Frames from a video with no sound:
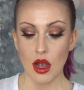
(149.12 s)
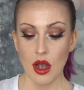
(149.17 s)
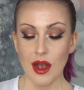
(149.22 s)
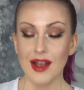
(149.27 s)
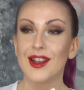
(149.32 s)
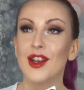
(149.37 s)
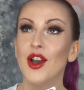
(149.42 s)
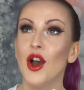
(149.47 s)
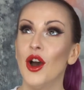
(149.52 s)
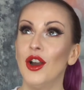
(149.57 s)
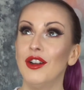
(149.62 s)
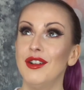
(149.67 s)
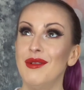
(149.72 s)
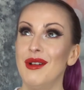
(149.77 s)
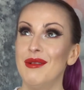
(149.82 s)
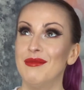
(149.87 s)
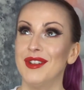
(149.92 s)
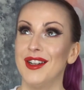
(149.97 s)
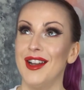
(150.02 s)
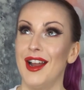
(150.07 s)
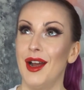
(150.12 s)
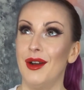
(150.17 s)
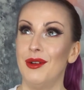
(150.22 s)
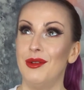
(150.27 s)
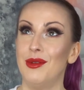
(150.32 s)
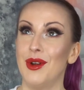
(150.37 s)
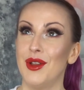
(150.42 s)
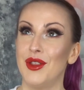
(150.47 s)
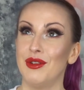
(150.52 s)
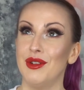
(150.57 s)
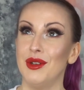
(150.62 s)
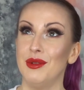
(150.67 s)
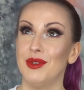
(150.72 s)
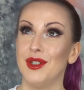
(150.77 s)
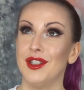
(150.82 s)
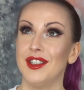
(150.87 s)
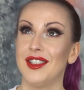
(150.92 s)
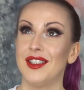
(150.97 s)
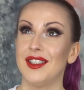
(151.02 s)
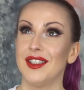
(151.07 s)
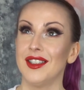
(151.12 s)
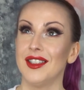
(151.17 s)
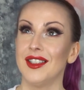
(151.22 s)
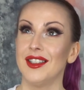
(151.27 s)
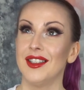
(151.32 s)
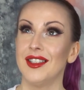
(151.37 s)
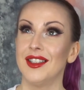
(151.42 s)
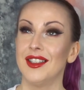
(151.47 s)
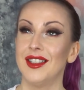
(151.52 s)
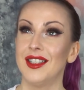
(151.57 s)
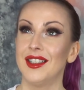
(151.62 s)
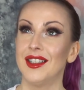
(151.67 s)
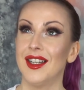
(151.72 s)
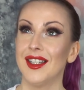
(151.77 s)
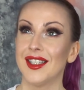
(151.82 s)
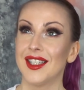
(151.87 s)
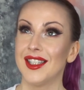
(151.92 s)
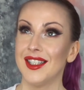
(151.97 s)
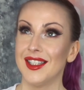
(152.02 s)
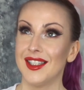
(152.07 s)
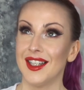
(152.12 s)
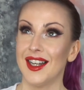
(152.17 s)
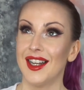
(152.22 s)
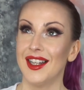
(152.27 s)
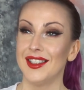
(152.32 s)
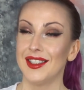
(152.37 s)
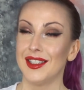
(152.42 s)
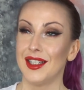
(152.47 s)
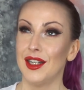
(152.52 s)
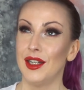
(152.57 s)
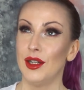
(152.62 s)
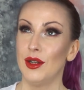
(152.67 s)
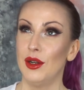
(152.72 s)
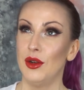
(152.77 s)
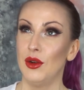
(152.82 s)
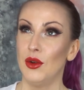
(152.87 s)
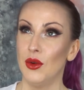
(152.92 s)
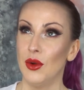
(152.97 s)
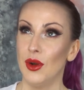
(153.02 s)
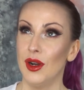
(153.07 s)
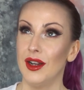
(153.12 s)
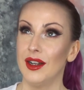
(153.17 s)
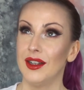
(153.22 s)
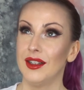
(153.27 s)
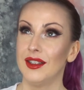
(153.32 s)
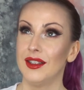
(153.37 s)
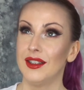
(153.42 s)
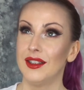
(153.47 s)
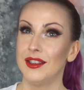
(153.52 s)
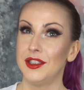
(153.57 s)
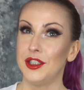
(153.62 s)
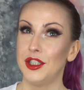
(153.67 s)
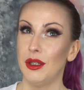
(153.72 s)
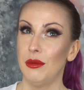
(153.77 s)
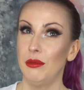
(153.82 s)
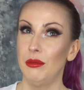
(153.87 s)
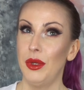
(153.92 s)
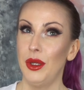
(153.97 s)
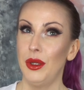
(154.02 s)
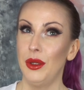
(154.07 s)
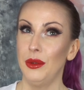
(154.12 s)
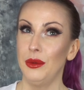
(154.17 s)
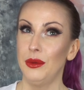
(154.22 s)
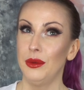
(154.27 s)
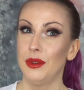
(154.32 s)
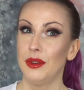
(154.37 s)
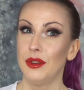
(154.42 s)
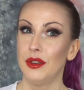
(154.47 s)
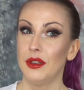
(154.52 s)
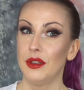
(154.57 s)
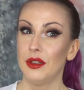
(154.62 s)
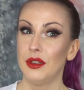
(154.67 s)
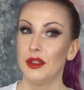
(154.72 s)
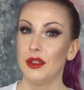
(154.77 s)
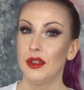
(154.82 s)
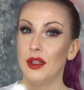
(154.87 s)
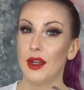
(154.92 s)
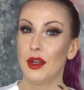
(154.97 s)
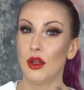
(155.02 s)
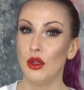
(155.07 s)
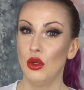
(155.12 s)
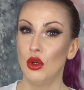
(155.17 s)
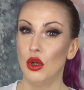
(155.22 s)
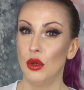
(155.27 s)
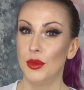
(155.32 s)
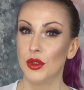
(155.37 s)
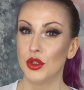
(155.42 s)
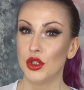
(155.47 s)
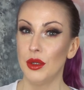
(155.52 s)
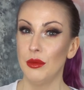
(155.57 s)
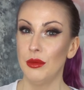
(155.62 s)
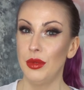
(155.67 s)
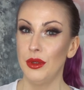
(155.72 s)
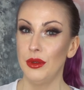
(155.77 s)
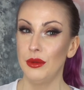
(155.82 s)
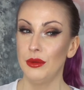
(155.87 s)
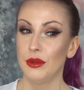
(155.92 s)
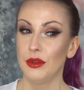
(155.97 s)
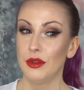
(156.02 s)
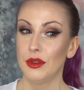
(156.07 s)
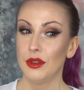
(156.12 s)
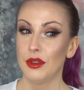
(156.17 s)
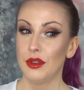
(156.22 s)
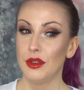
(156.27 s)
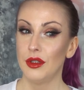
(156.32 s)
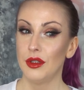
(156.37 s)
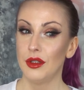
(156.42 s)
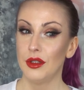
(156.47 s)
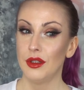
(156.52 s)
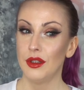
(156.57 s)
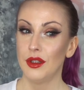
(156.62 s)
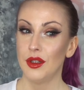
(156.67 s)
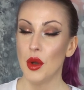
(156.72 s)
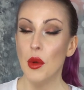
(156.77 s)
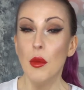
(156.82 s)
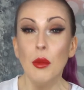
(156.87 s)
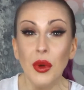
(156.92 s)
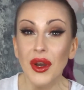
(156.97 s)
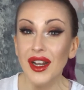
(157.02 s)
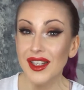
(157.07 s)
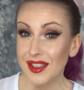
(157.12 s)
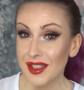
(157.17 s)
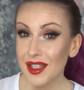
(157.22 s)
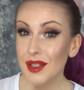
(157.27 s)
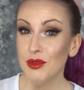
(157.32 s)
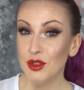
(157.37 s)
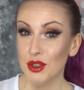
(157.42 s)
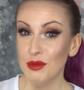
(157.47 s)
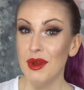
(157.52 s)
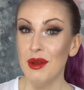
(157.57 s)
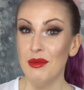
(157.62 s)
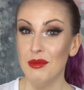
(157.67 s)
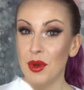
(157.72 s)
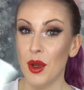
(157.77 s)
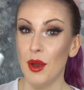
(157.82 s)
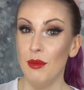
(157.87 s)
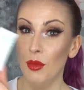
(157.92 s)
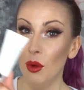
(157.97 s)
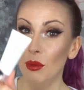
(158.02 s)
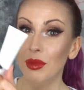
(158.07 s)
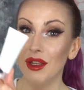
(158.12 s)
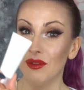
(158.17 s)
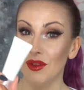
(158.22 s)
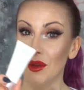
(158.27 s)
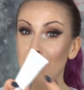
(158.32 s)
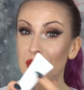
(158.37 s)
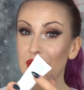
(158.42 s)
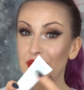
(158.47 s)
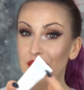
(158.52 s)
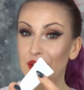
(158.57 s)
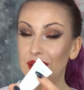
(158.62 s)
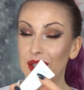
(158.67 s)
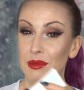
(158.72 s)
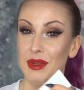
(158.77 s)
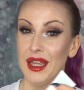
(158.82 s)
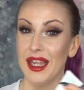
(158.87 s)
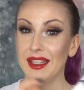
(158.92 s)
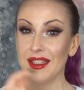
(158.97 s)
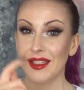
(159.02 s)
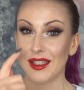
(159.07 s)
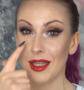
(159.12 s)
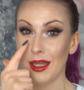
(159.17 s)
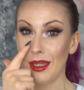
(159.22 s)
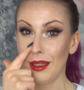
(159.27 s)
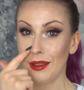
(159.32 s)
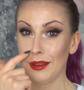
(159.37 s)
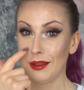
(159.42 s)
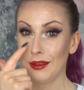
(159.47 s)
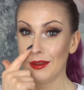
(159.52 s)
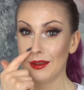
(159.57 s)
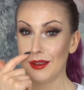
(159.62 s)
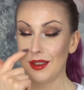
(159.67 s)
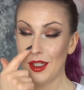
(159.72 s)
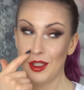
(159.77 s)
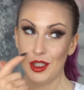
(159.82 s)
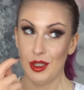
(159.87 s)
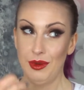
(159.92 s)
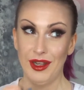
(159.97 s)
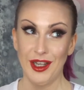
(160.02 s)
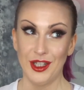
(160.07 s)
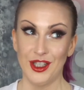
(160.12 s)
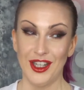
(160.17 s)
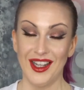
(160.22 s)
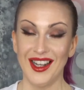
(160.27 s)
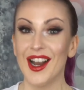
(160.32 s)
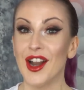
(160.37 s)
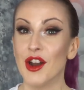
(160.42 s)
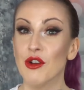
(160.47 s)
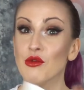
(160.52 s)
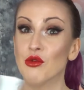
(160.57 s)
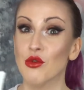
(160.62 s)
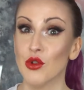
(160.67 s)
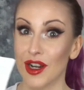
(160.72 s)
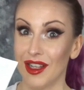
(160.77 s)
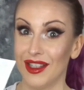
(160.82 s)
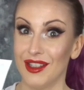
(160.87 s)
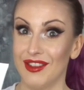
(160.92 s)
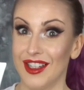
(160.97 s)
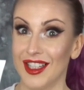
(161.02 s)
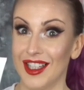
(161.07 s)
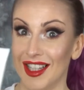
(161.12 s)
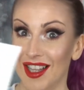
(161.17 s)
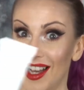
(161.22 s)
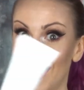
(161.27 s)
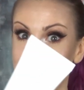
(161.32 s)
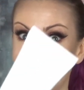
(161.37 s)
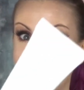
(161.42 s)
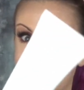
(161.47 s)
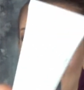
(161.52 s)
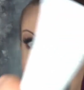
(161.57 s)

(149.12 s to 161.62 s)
I can't remember now whether it was an elasticizer or a shampoo, like a normal shampoo. But I seem to remember Mum giving me a Philip Kingsley situation and I really, really liked